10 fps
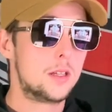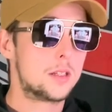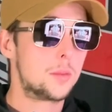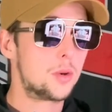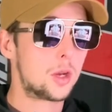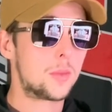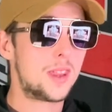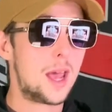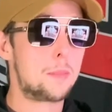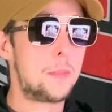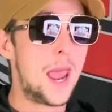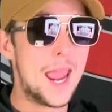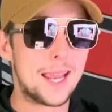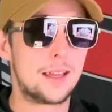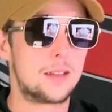To bring me that
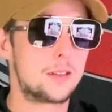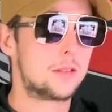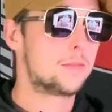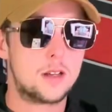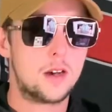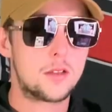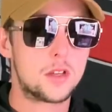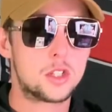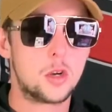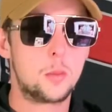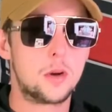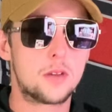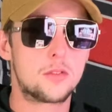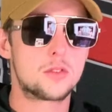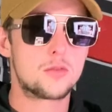bank. I think Joe
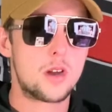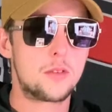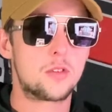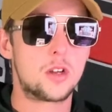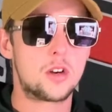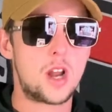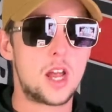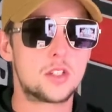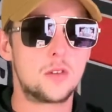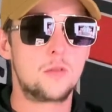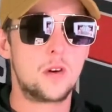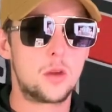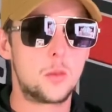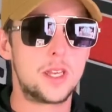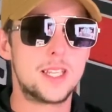Pyfer is ready for International Fight
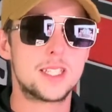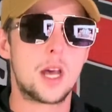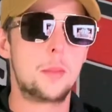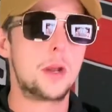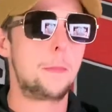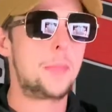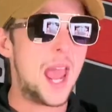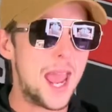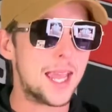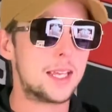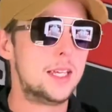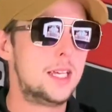Week. He's coming to bang.